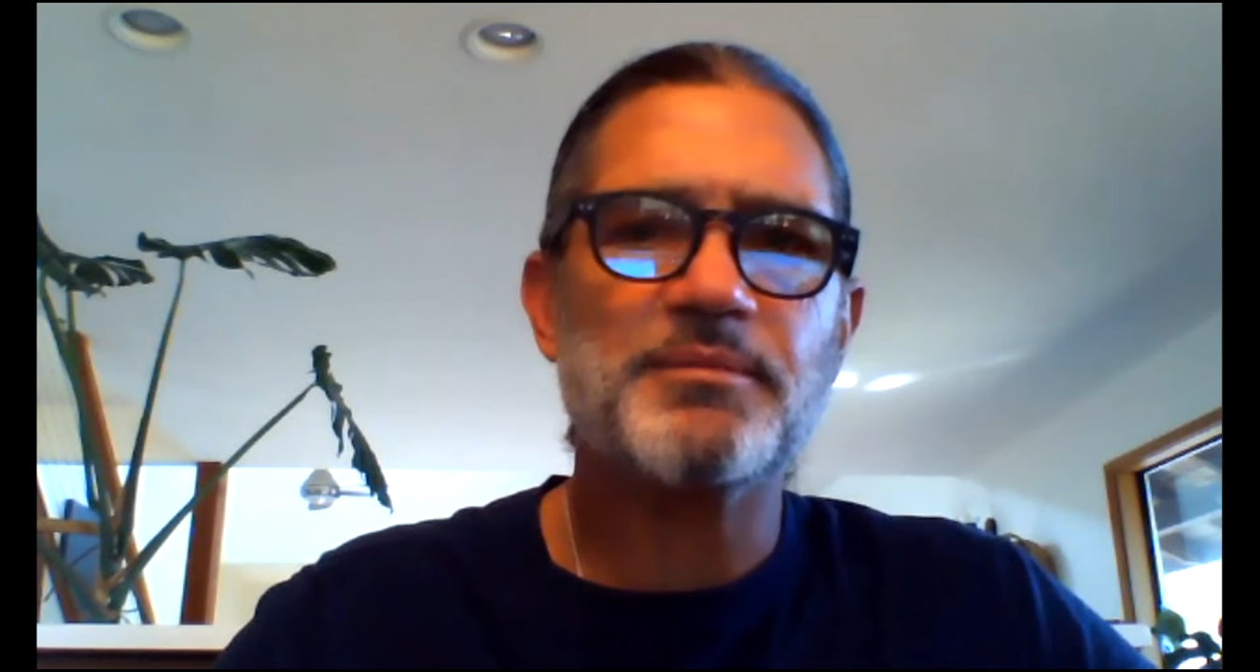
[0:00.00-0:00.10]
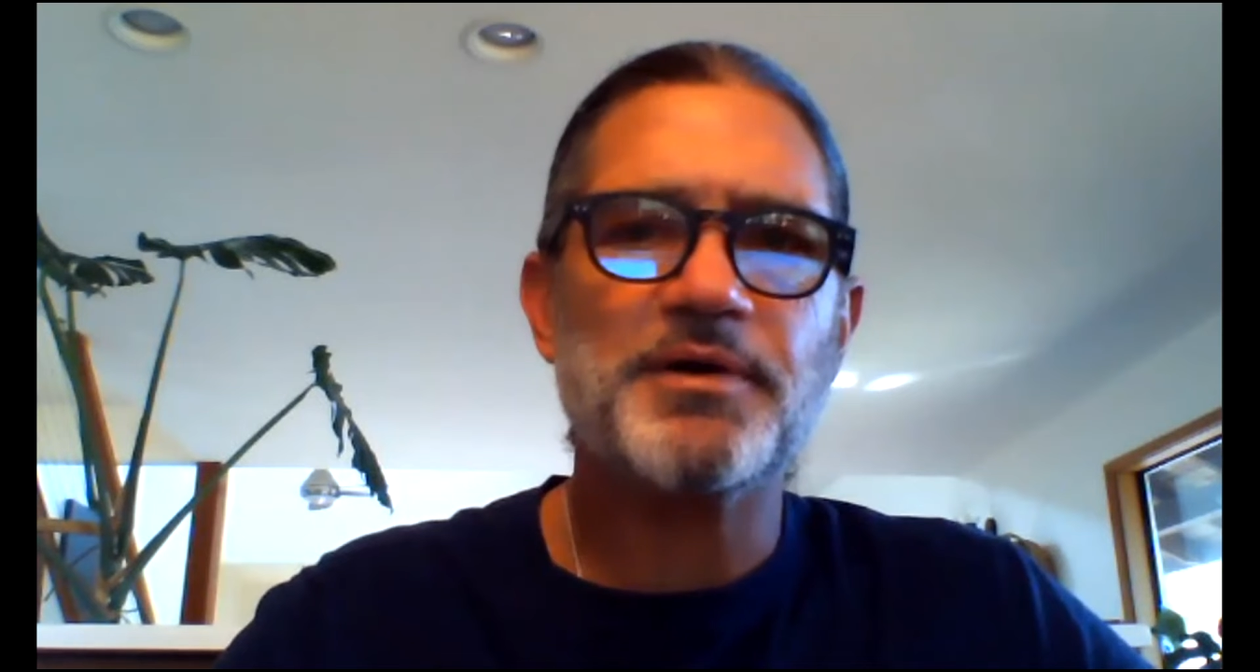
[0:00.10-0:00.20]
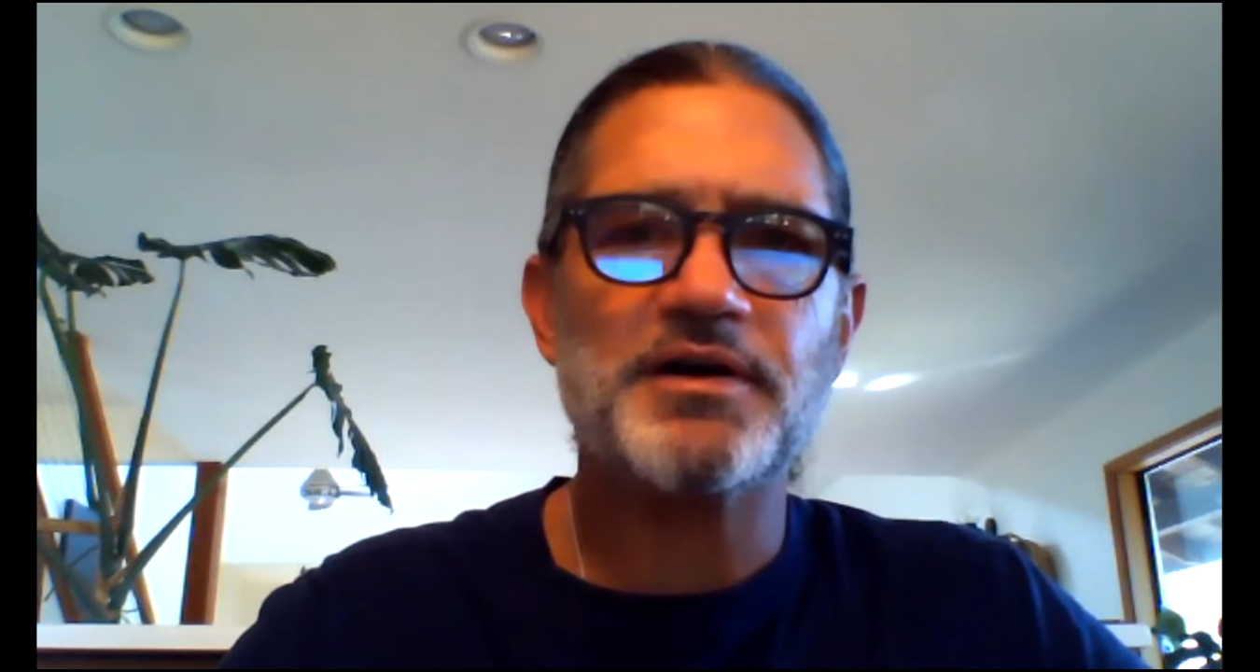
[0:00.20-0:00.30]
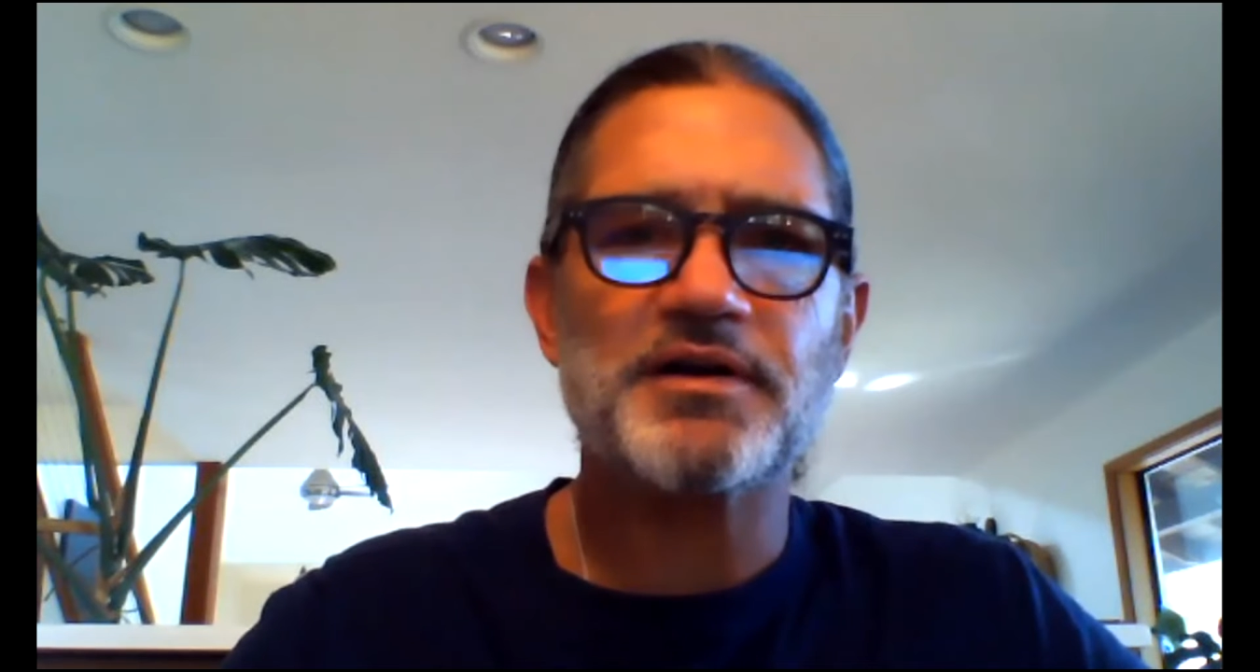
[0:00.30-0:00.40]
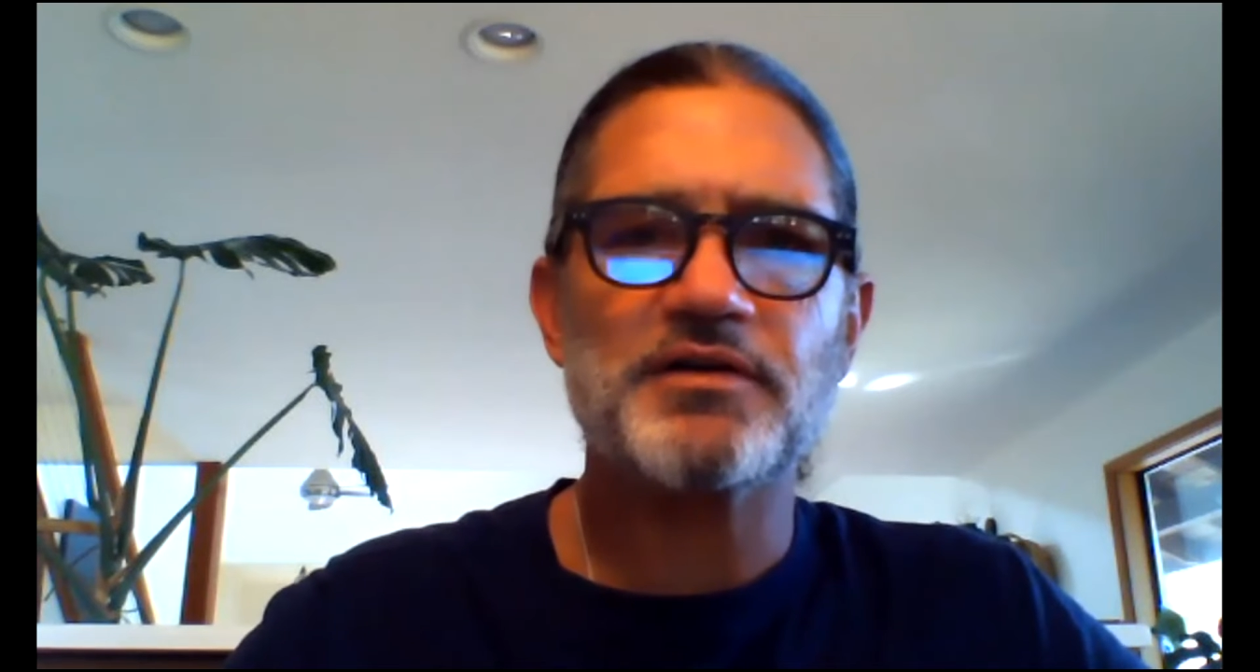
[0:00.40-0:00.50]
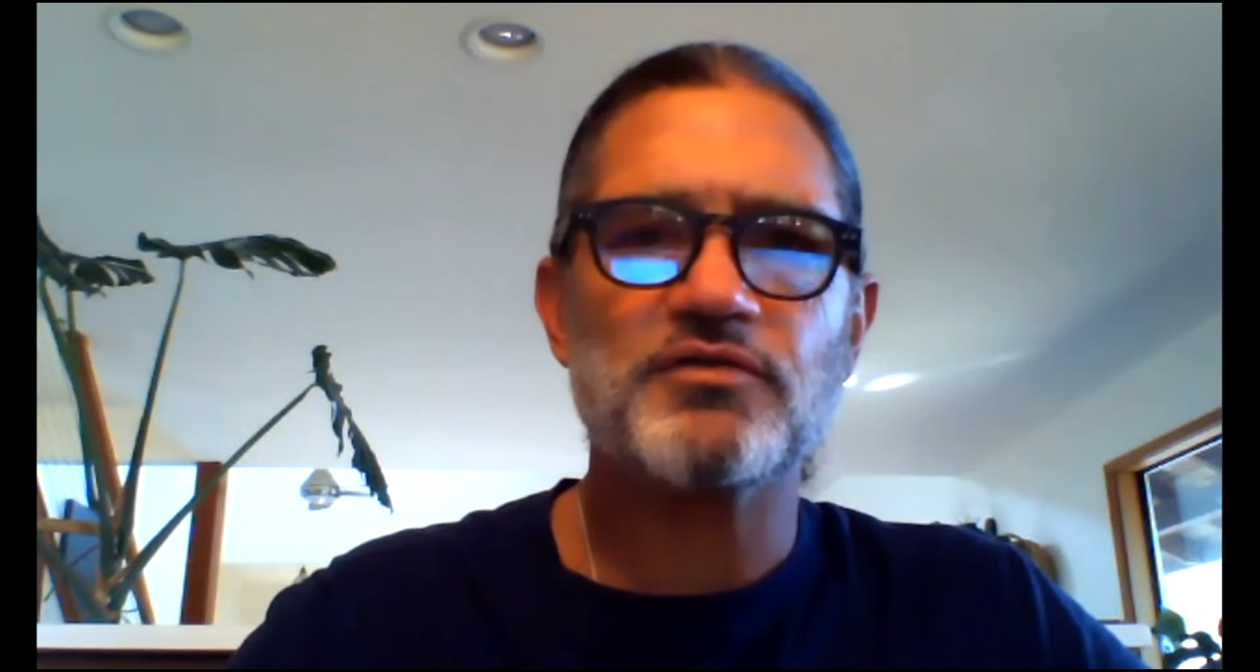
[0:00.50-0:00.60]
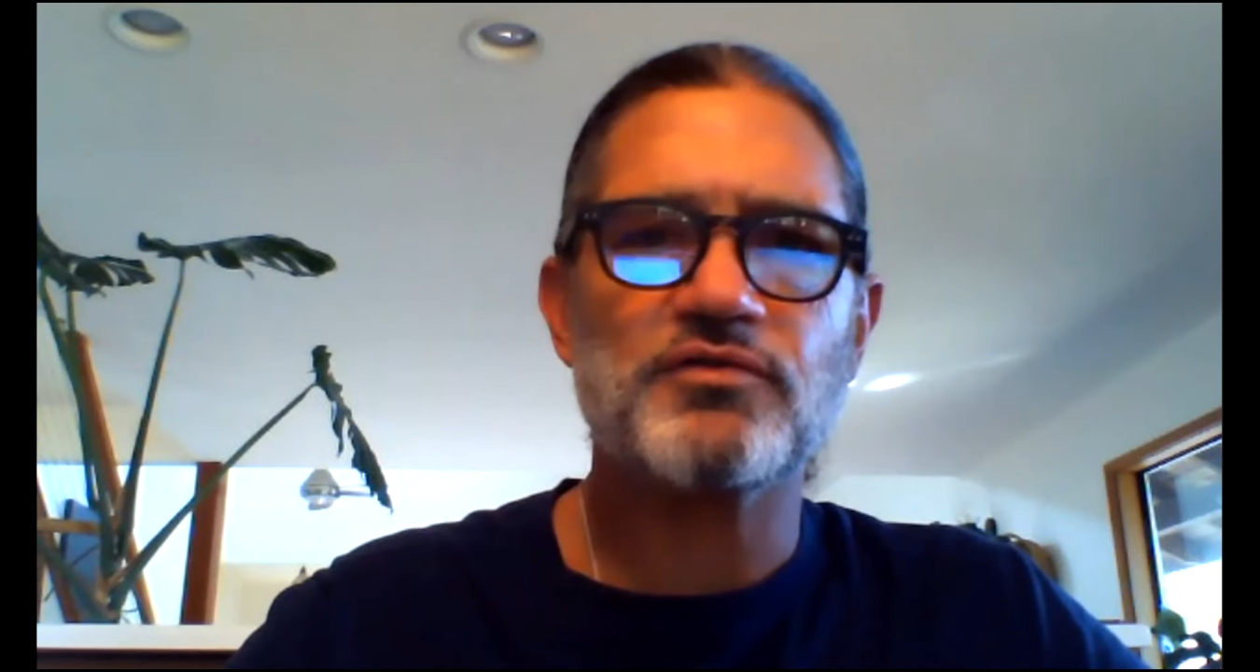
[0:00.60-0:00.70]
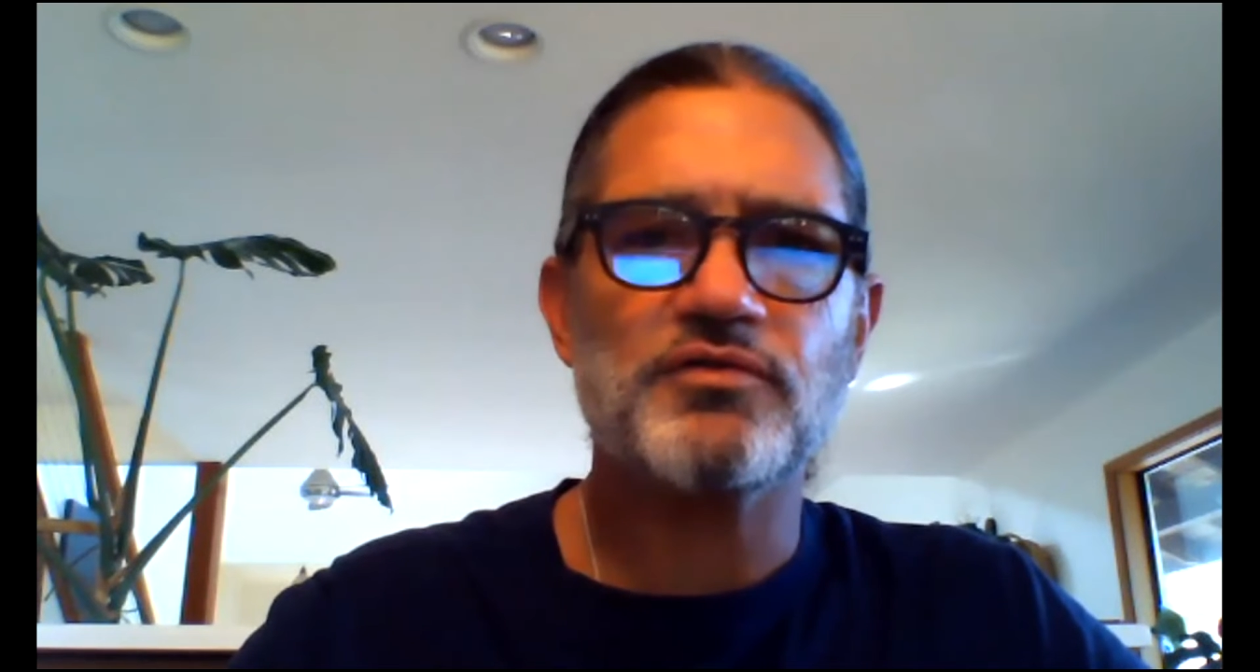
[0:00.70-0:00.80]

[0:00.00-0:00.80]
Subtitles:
Americans